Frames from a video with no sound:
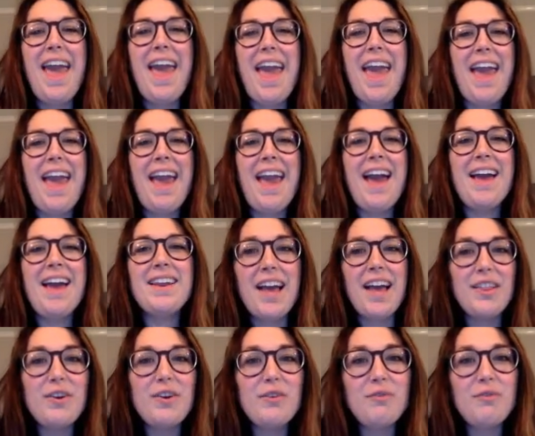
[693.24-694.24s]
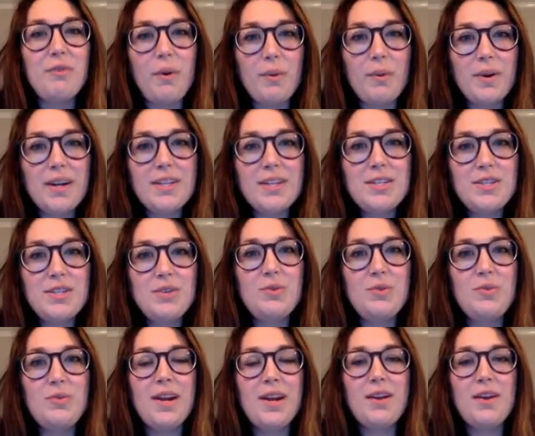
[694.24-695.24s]
and I look forward
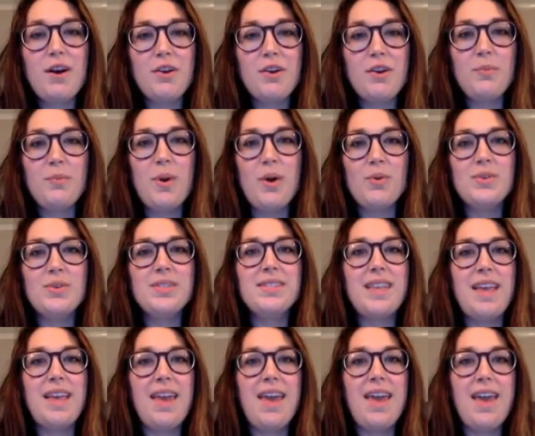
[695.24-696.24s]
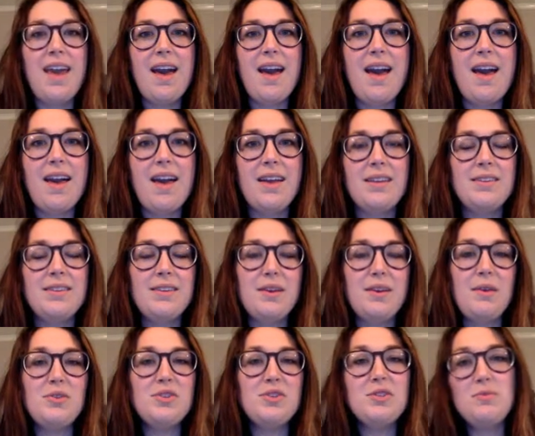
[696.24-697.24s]
to reading all your posts and
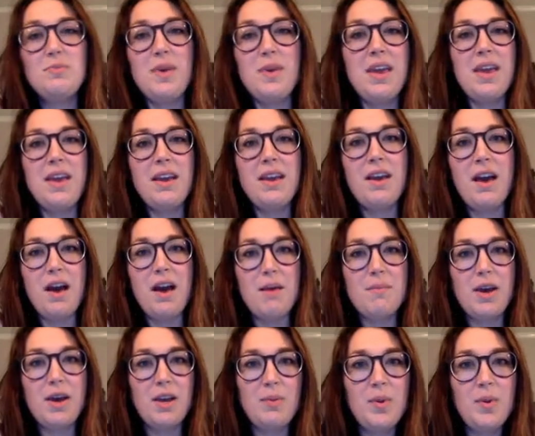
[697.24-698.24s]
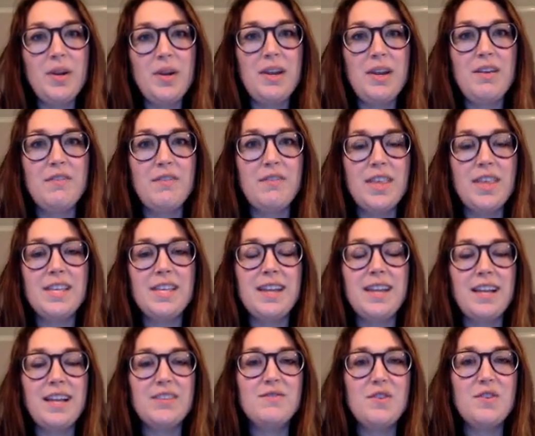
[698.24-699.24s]
just being a community for these
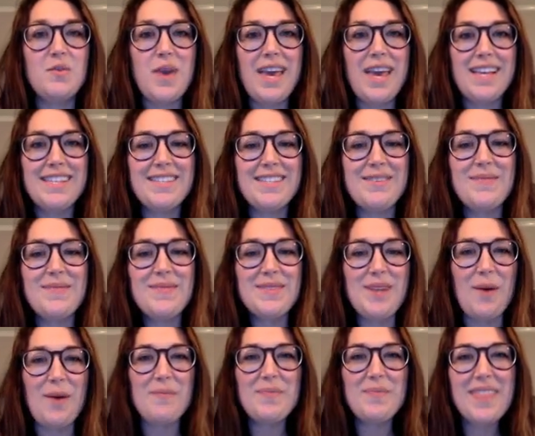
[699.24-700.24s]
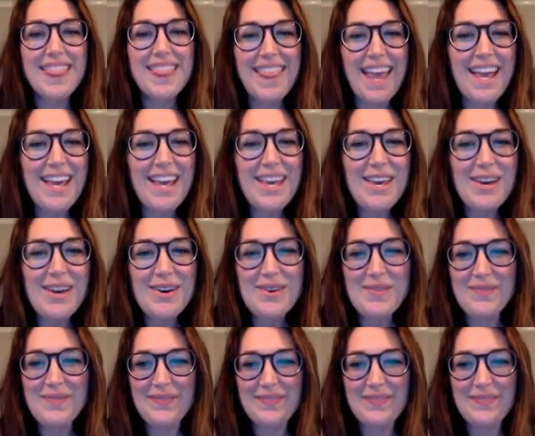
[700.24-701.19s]
next few weeks. So thank you.